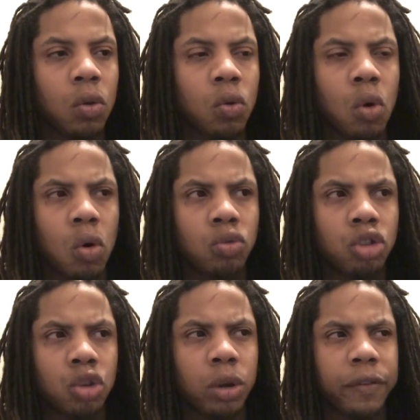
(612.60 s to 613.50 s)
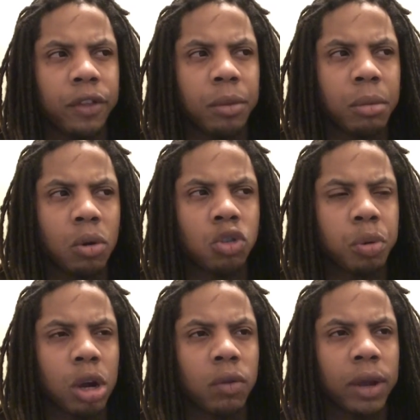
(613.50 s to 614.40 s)
Uhon's unit for the most
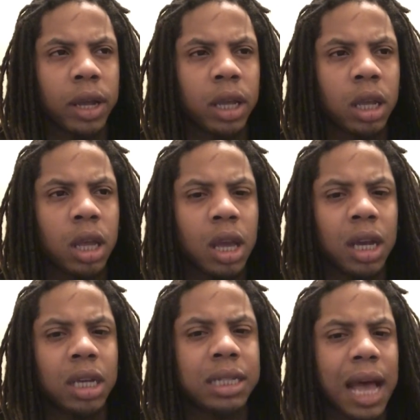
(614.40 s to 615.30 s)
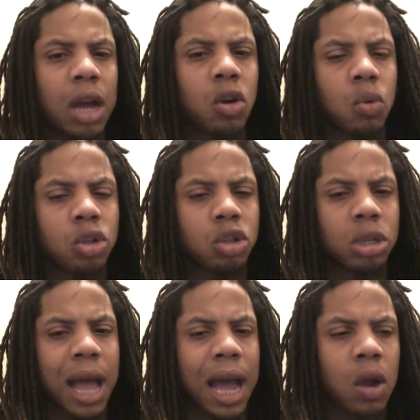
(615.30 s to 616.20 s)
part, right? Because the
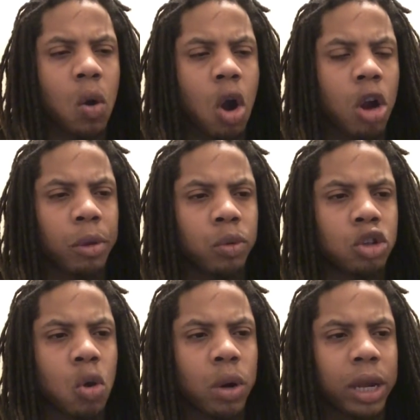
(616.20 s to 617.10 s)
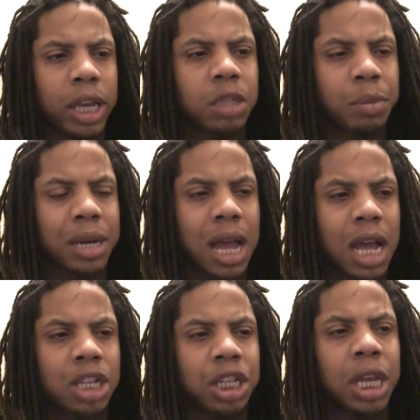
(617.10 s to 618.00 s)
Akko army was going against
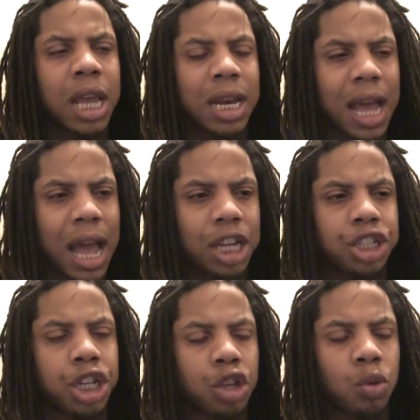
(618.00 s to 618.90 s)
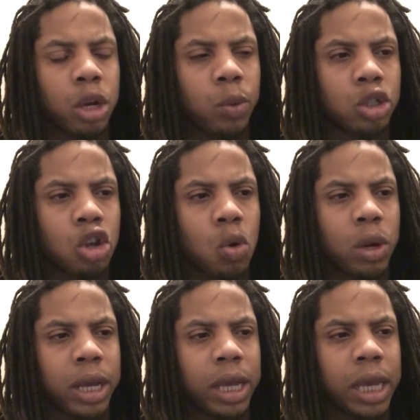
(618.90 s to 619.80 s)
Banaji. The Haishin unit was
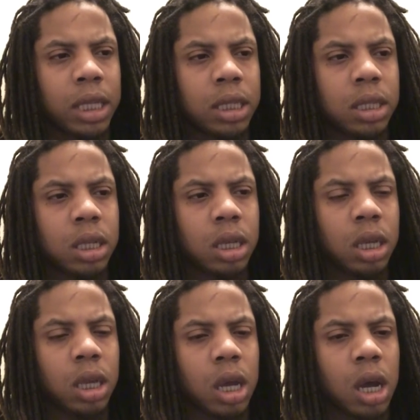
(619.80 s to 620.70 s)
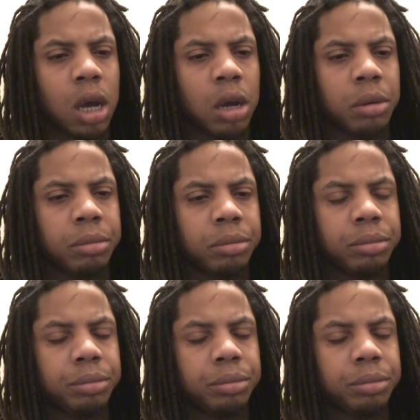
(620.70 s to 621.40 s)
going against um,